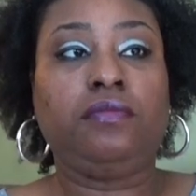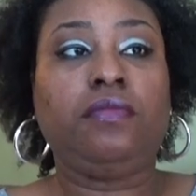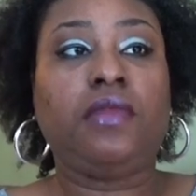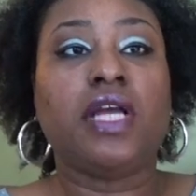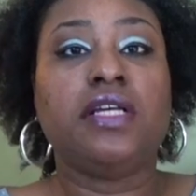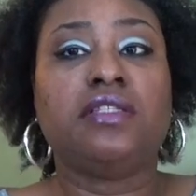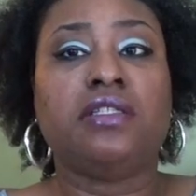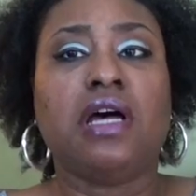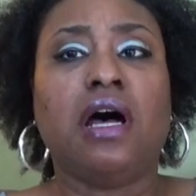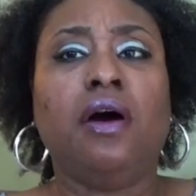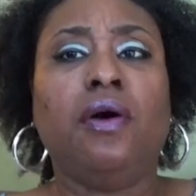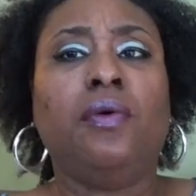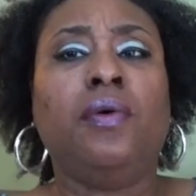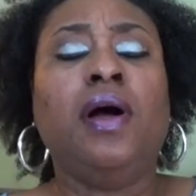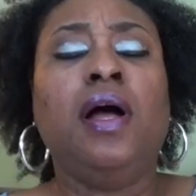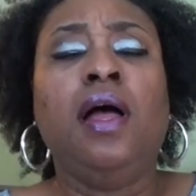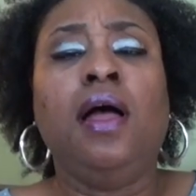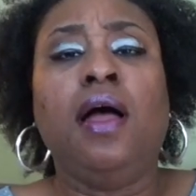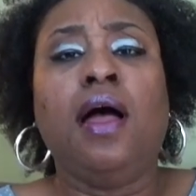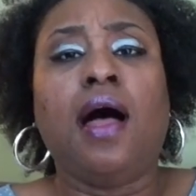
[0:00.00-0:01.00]

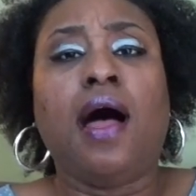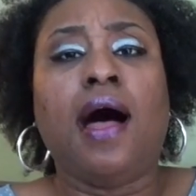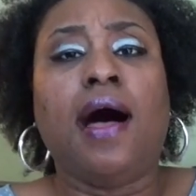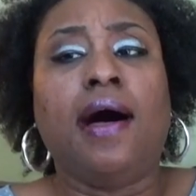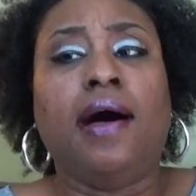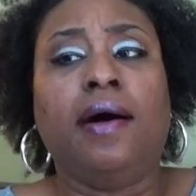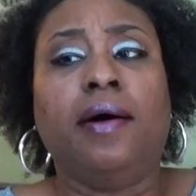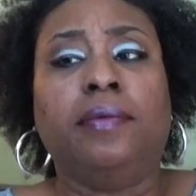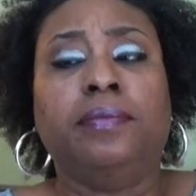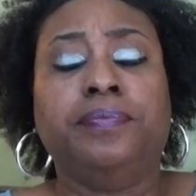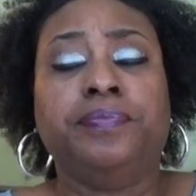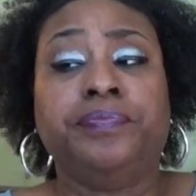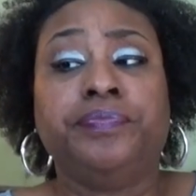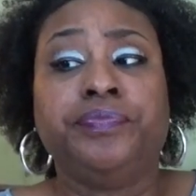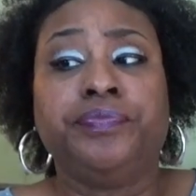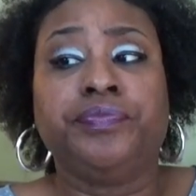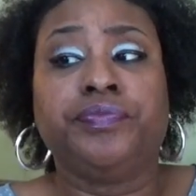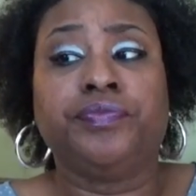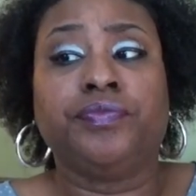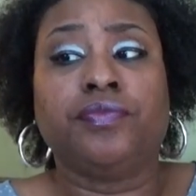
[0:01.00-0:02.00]
So
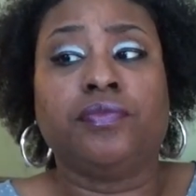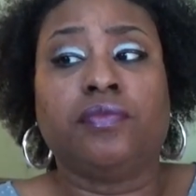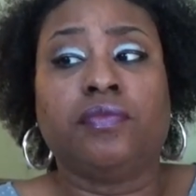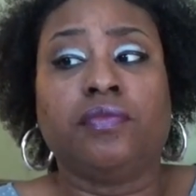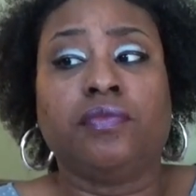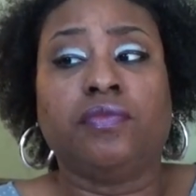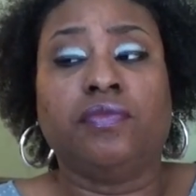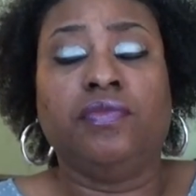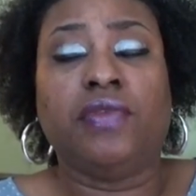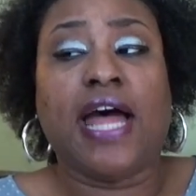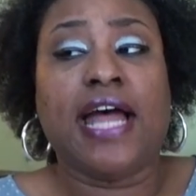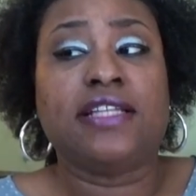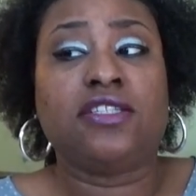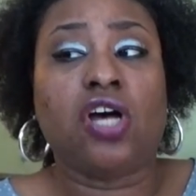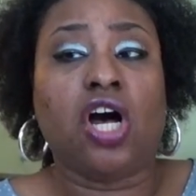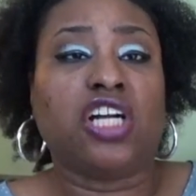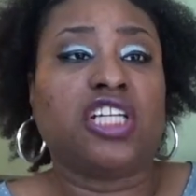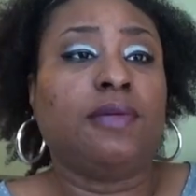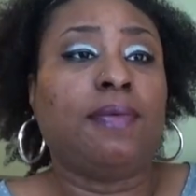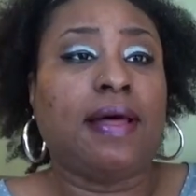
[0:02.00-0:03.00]
I
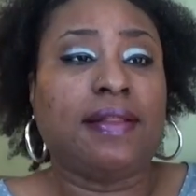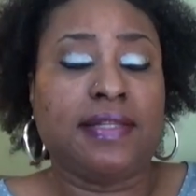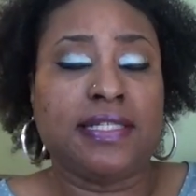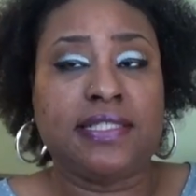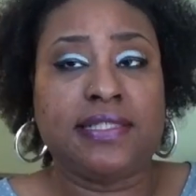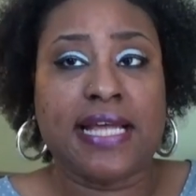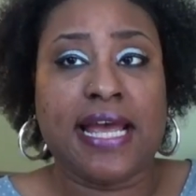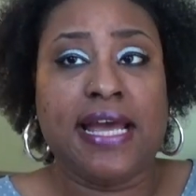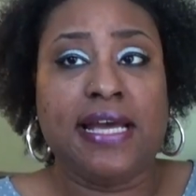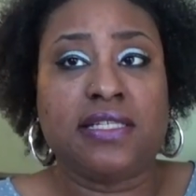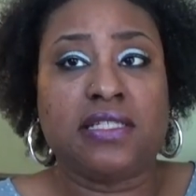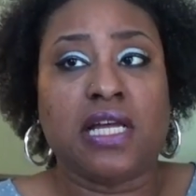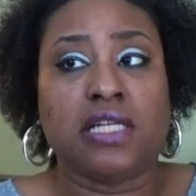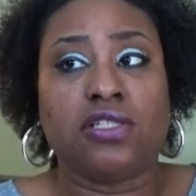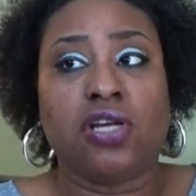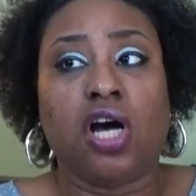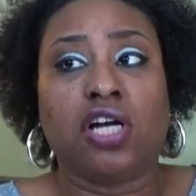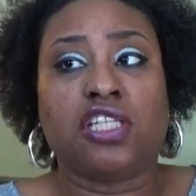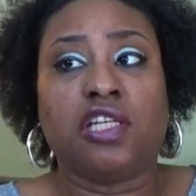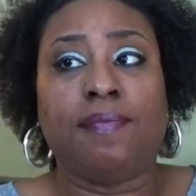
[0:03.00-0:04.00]
talked about the stakes. I
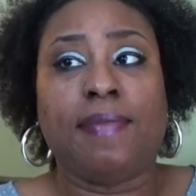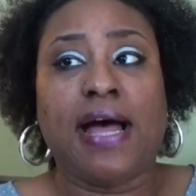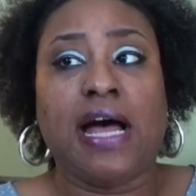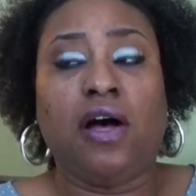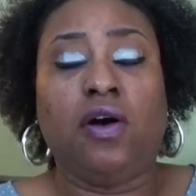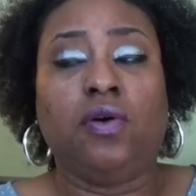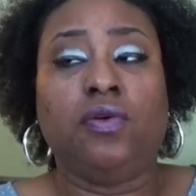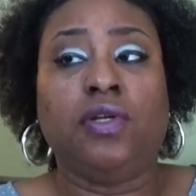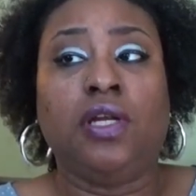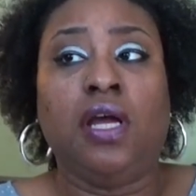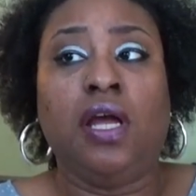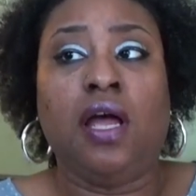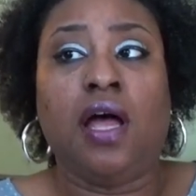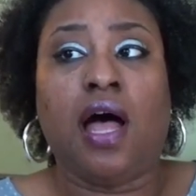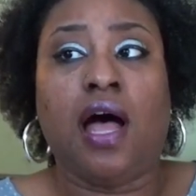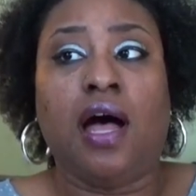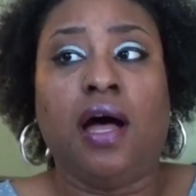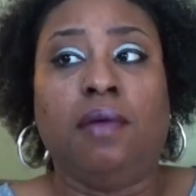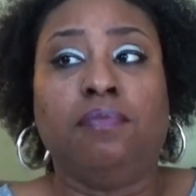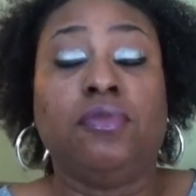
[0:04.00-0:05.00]
talked about
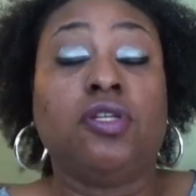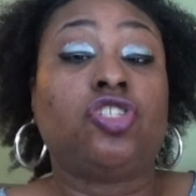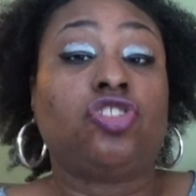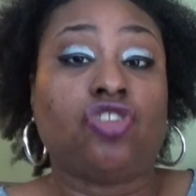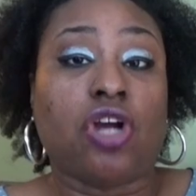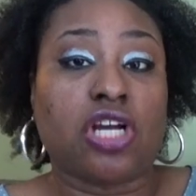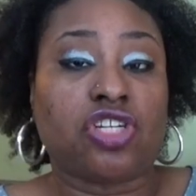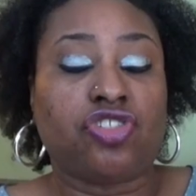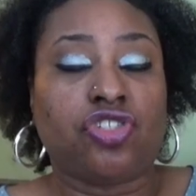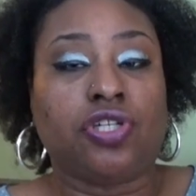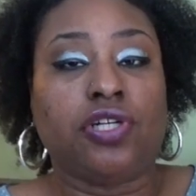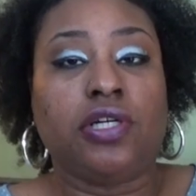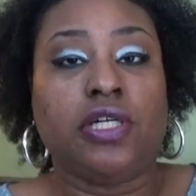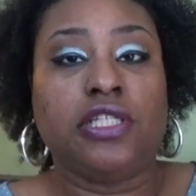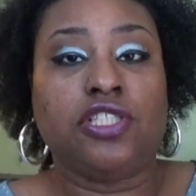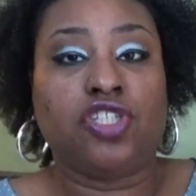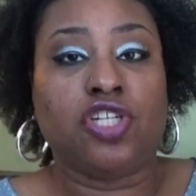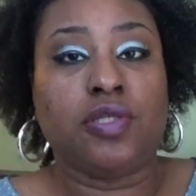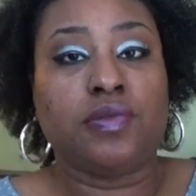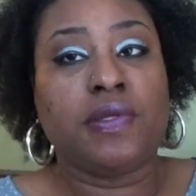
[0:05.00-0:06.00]
the structure
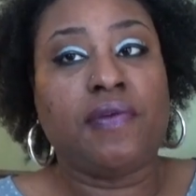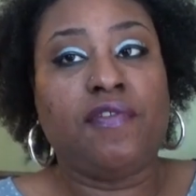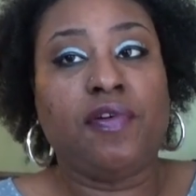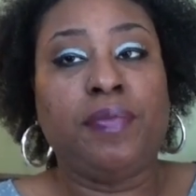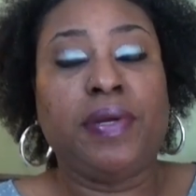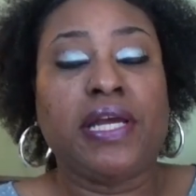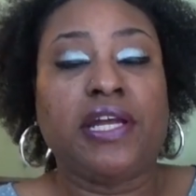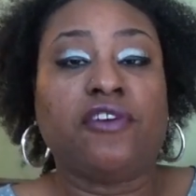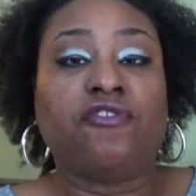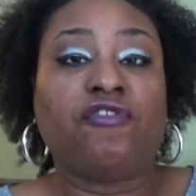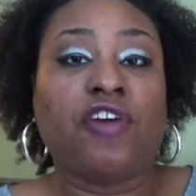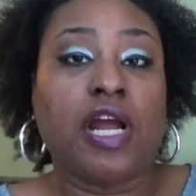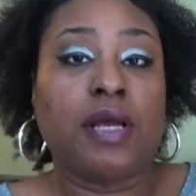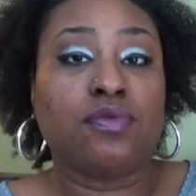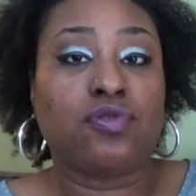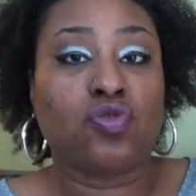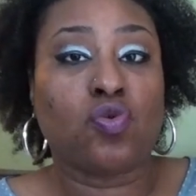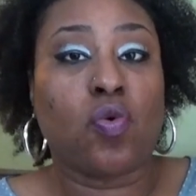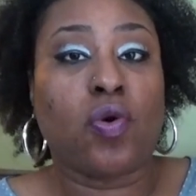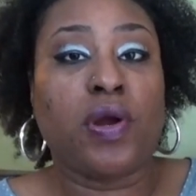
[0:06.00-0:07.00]
in terms of it being a frame
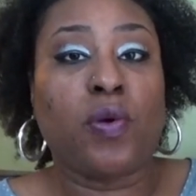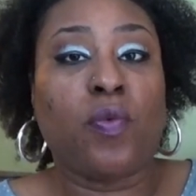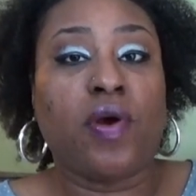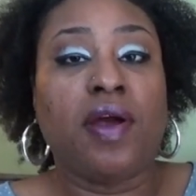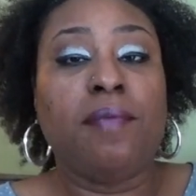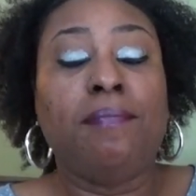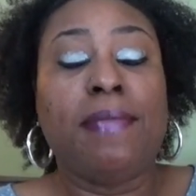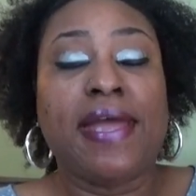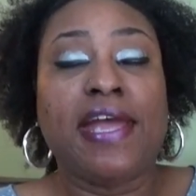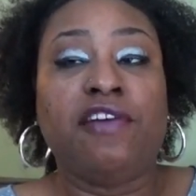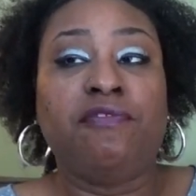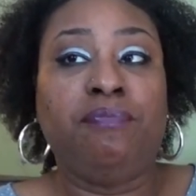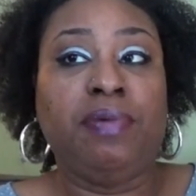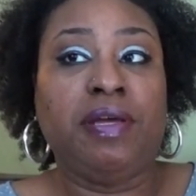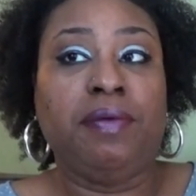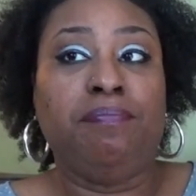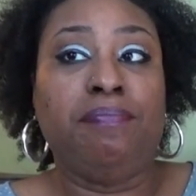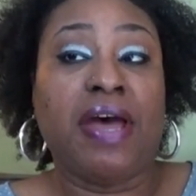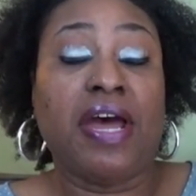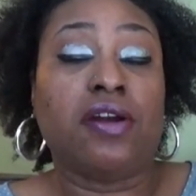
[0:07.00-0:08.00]
story where it may have
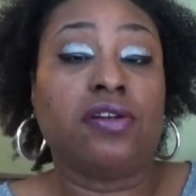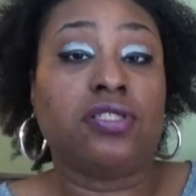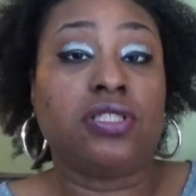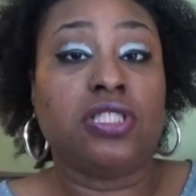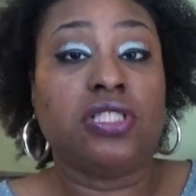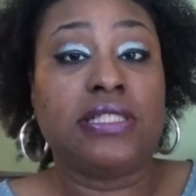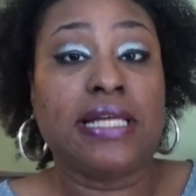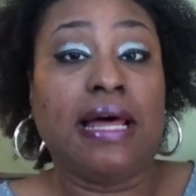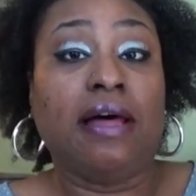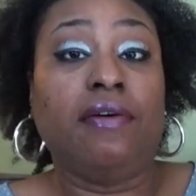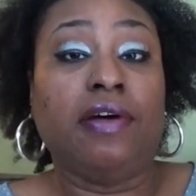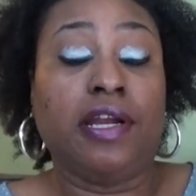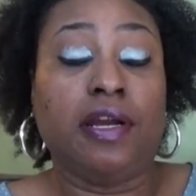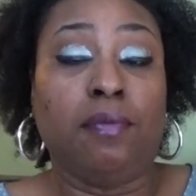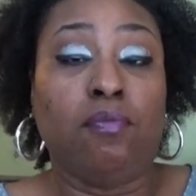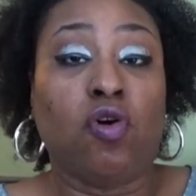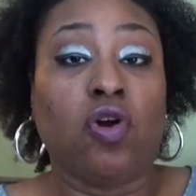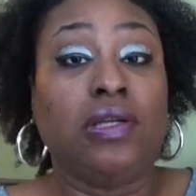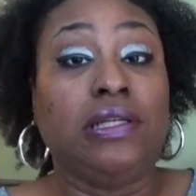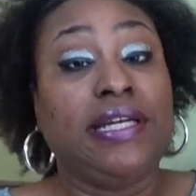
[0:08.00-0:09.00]
been better to tell in a
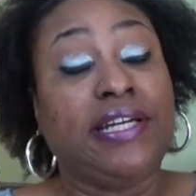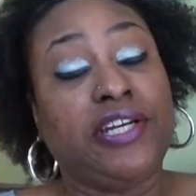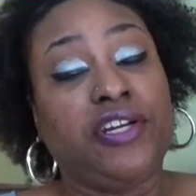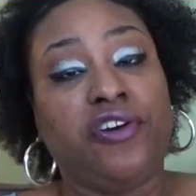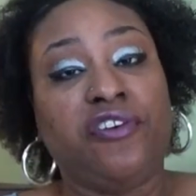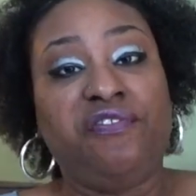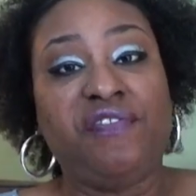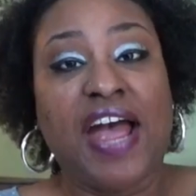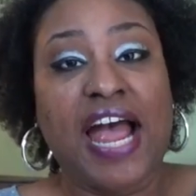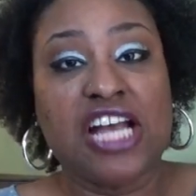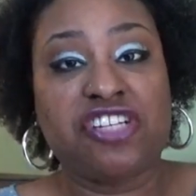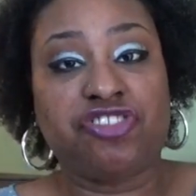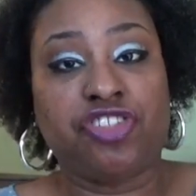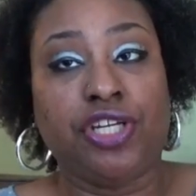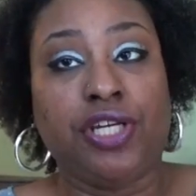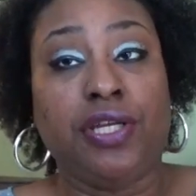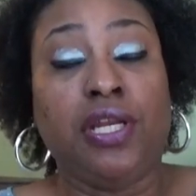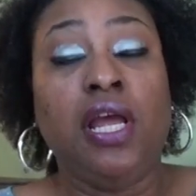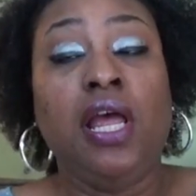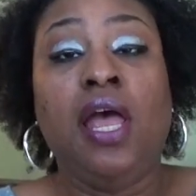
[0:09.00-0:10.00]
more linear
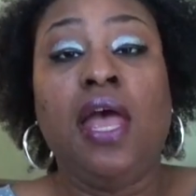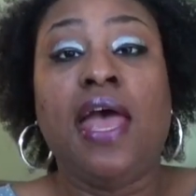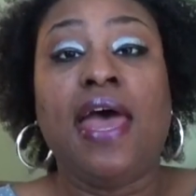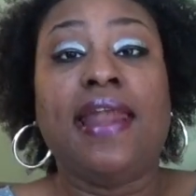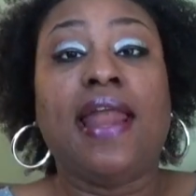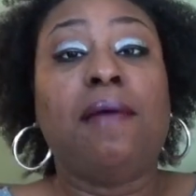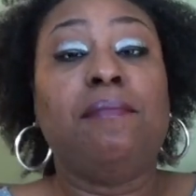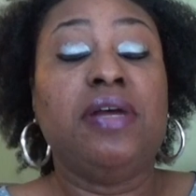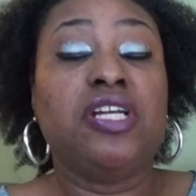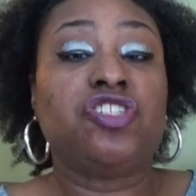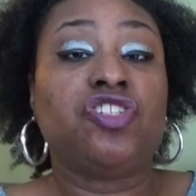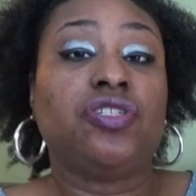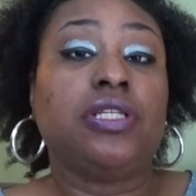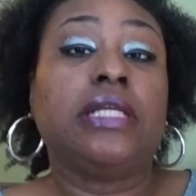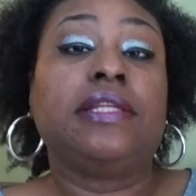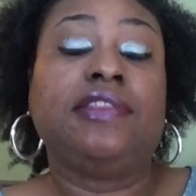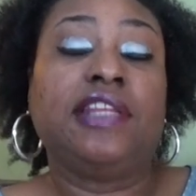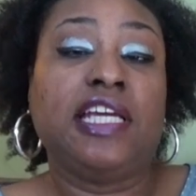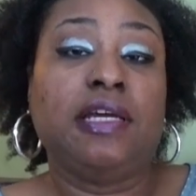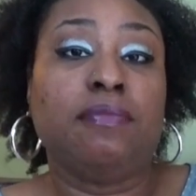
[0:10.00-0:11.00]
fashion, and I mentioned
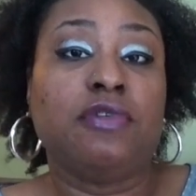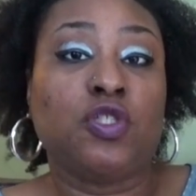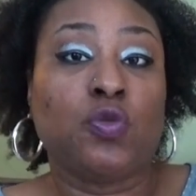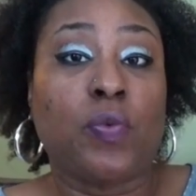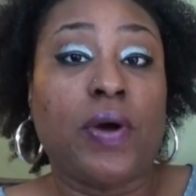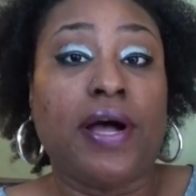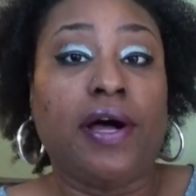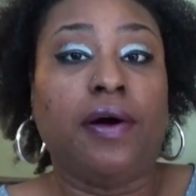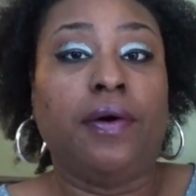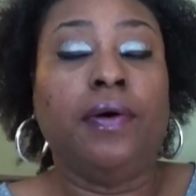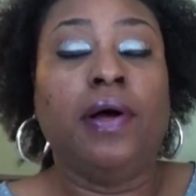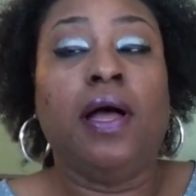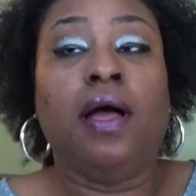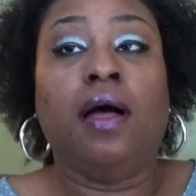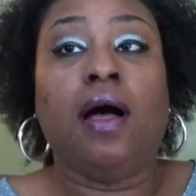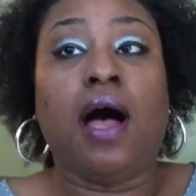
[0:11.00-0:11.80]
the theme as well.